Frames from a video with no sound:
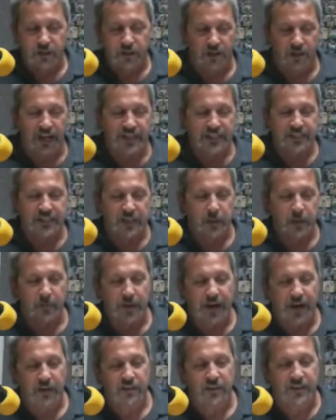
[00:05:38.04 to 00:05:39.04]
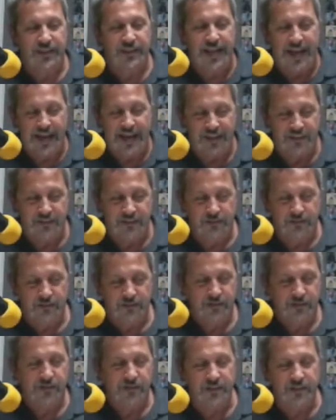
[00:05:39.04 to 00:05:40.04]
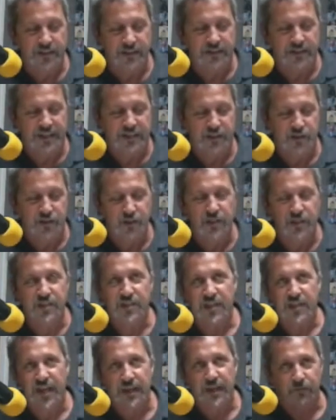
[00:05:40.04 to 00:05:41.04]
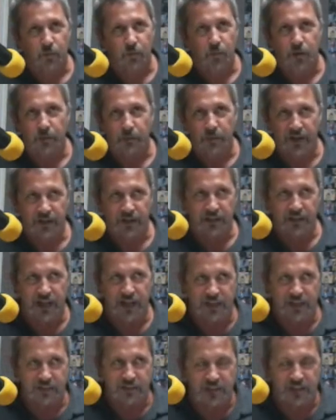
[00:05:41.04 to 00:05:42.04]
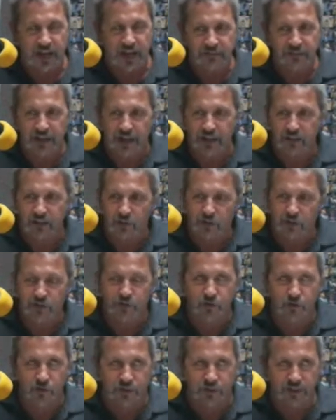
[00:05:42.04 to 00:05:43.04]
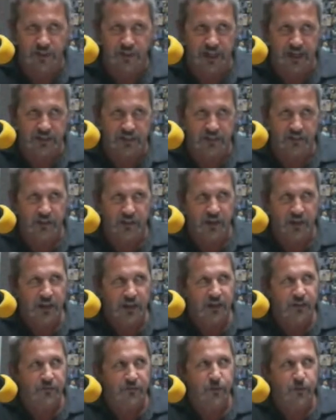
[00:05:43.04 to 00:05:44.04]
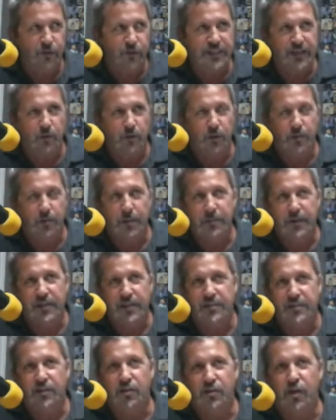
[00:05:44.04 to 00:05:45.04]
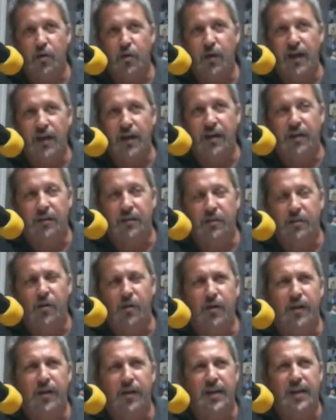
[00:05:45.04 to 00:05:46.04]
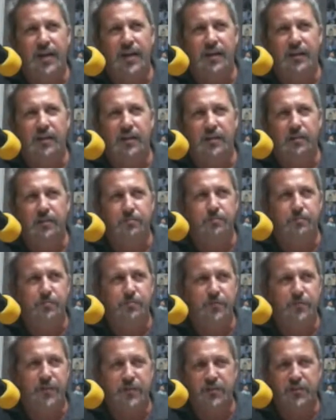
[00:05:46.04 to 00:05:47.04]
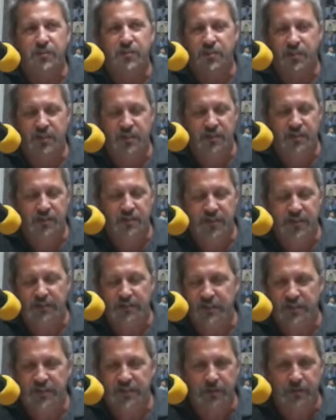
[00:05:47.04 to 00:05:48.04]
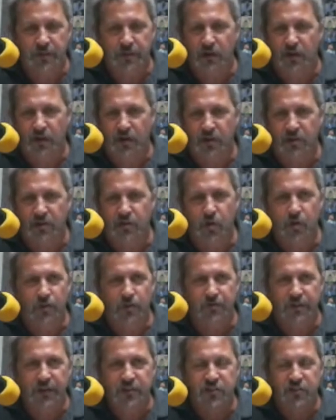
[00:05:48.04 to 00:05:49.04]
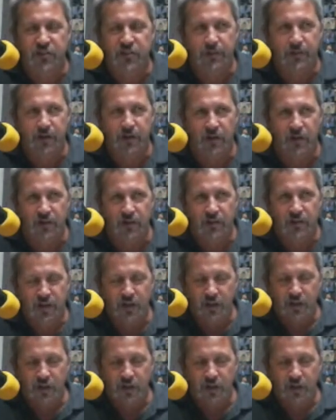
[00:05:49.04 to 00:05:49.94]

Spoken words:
The nice thing about that is that you can sign up for one of my classes. I've got all sorts of classes. If you were to take one of my basic co-ed handgun proficiency, safety seminars, home invasion seminars,